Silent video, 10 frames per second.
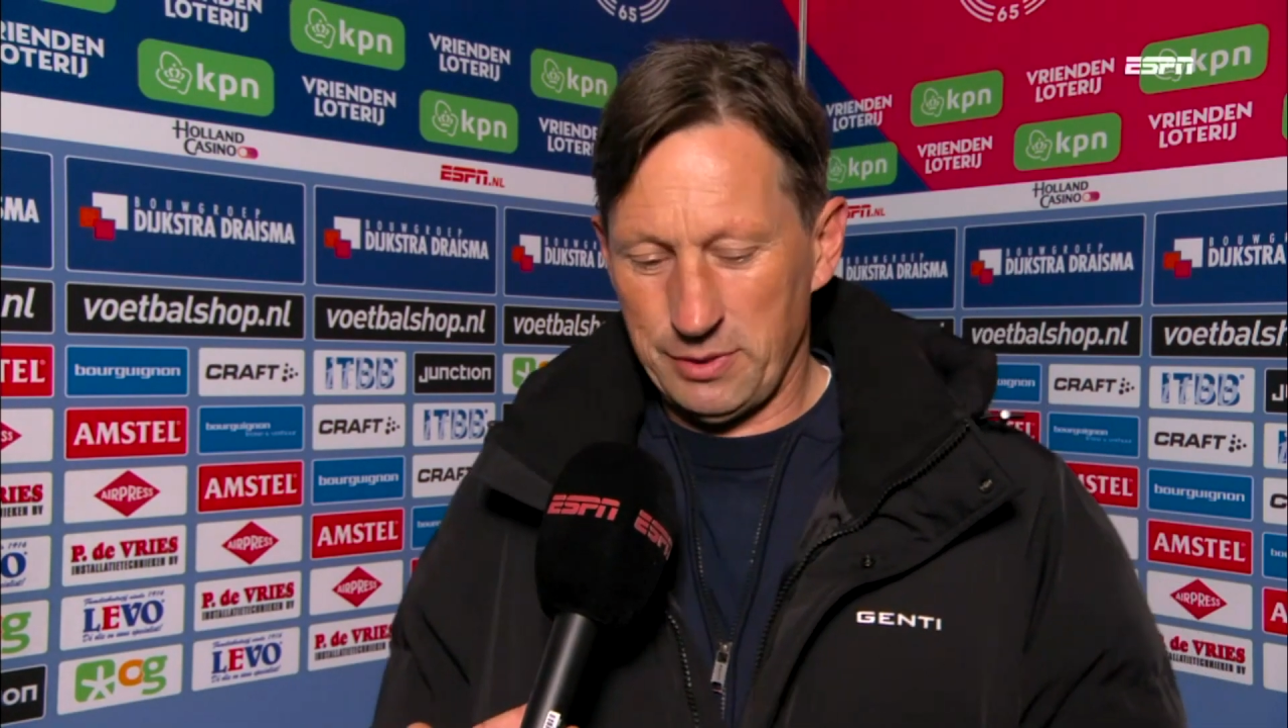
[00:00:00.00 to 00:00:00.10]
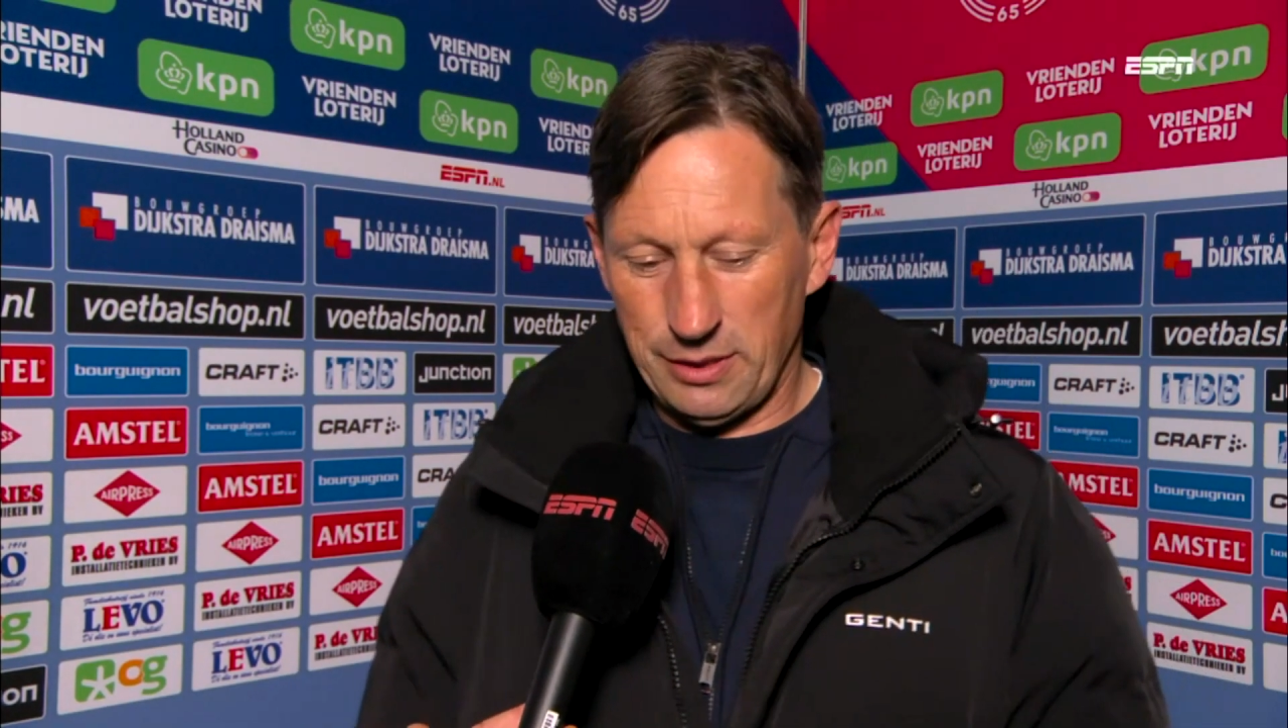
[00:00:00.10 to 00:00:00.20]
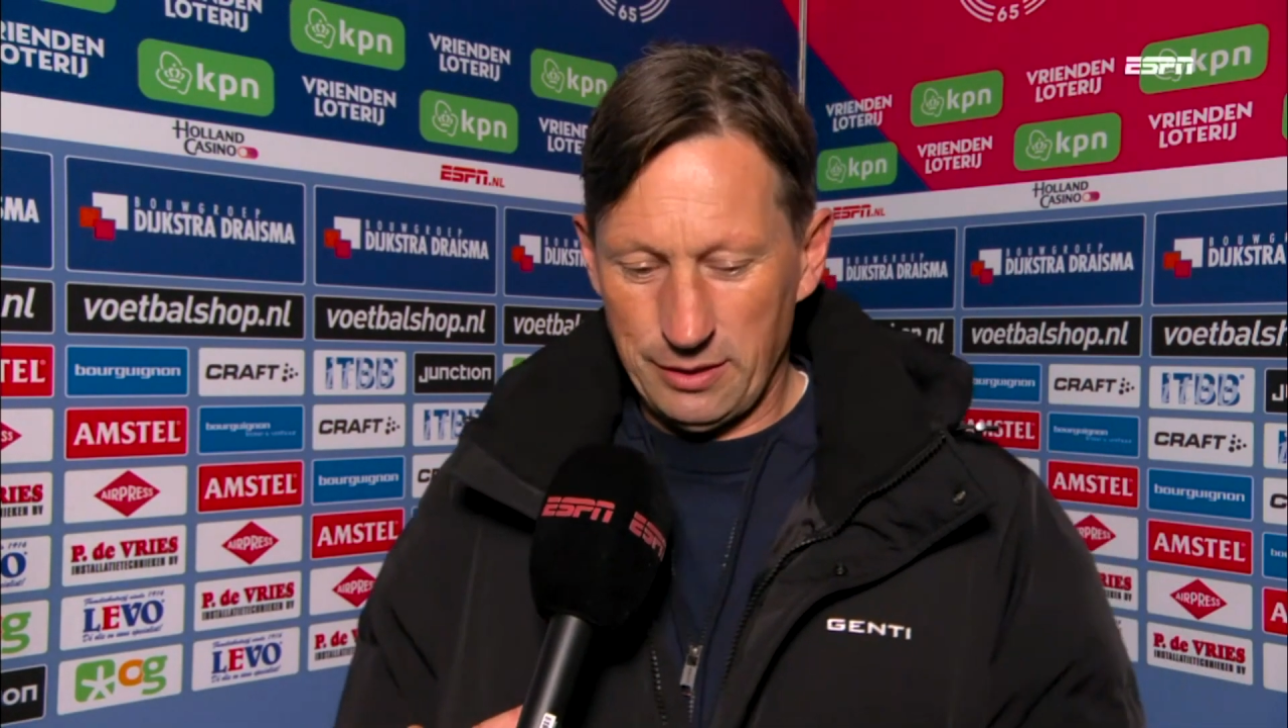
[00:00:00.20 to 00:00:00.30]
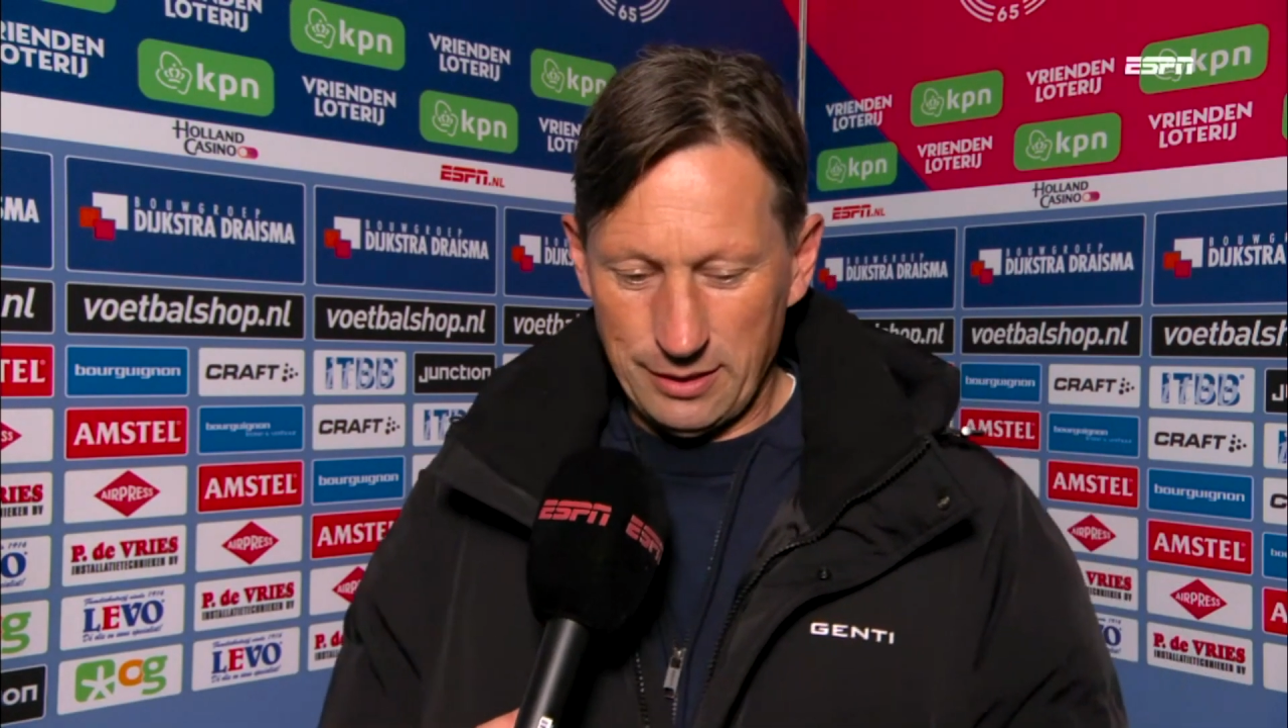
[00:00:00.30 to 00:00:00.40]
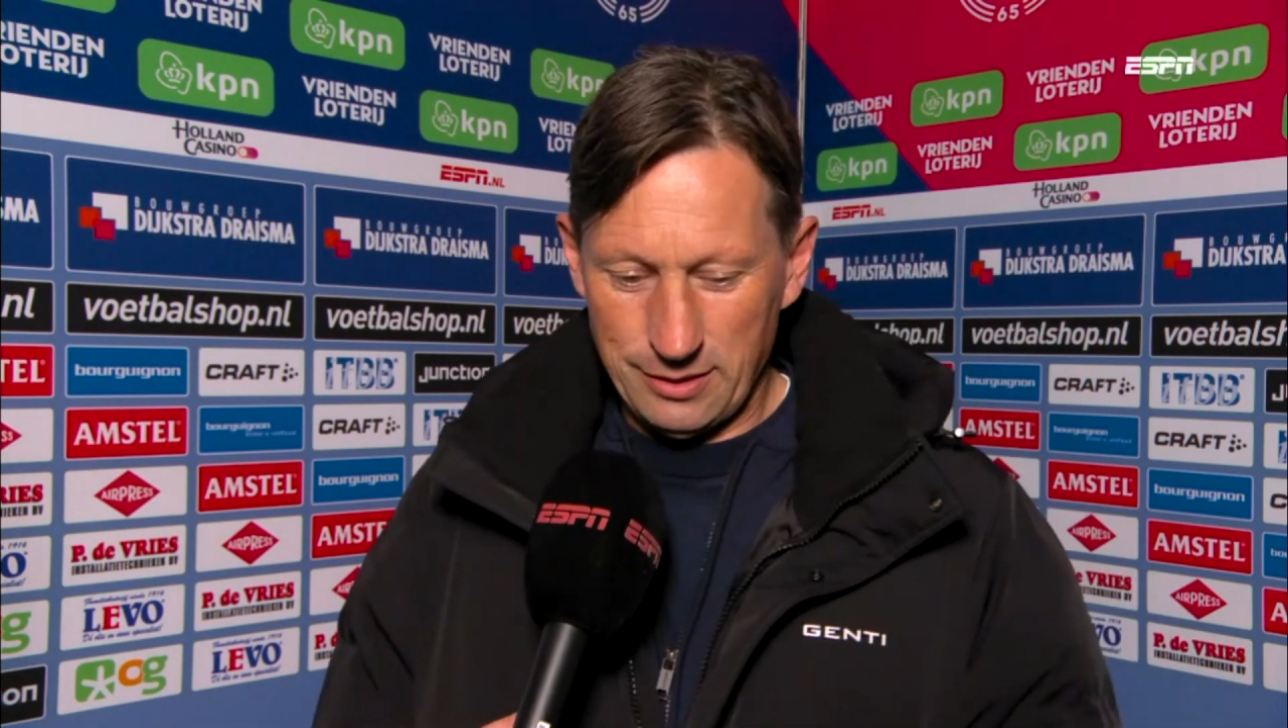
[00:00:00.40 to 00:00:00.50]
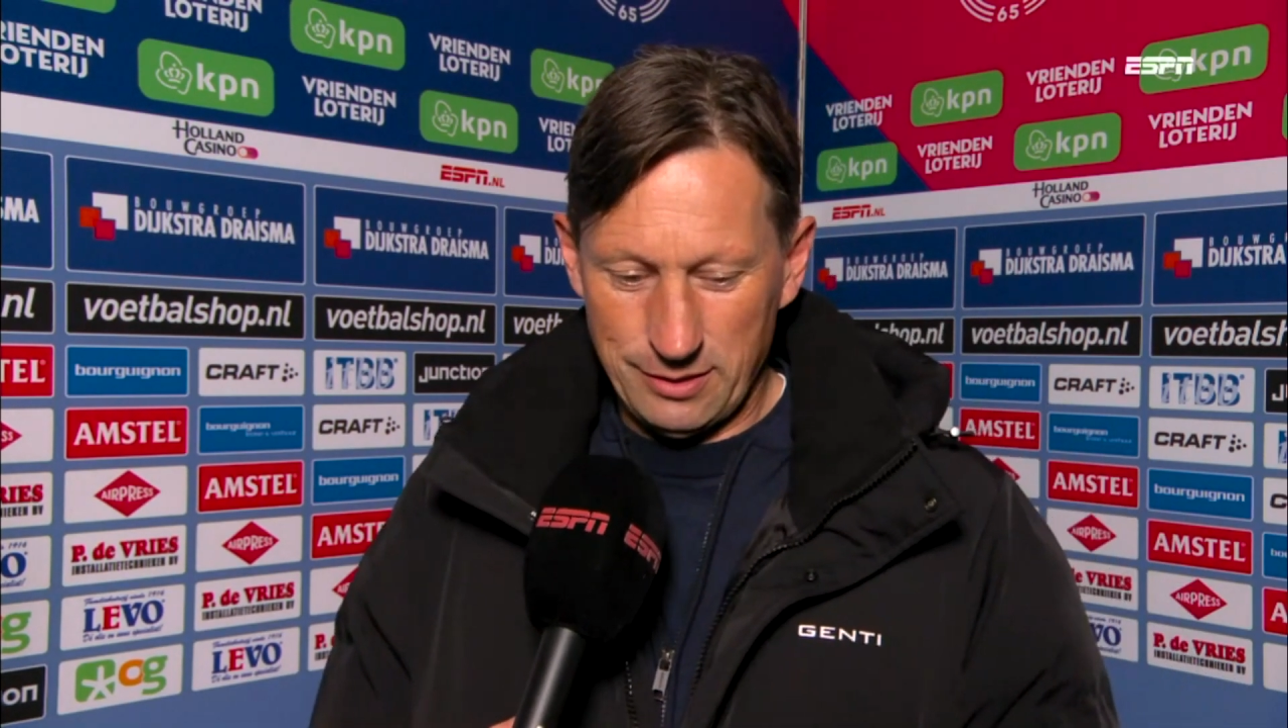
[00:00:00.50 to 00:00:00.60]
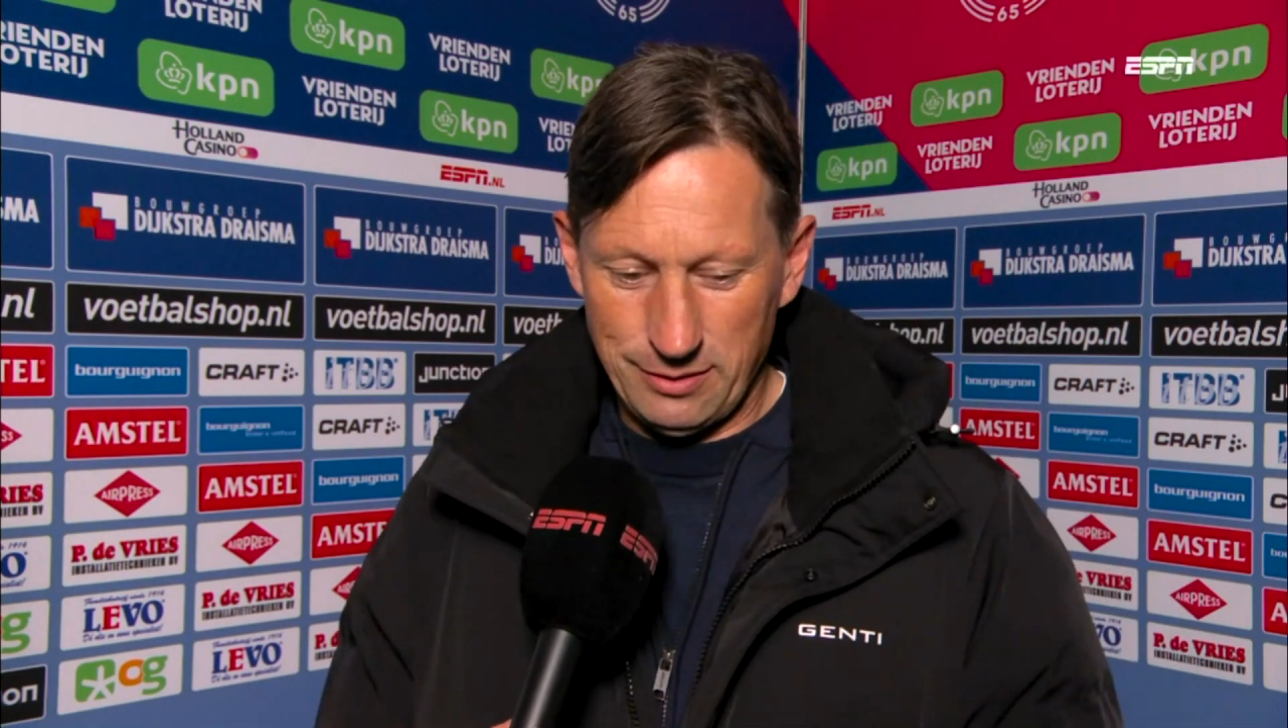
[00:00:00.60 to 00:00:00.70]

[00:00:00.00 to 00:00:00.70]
but at the end,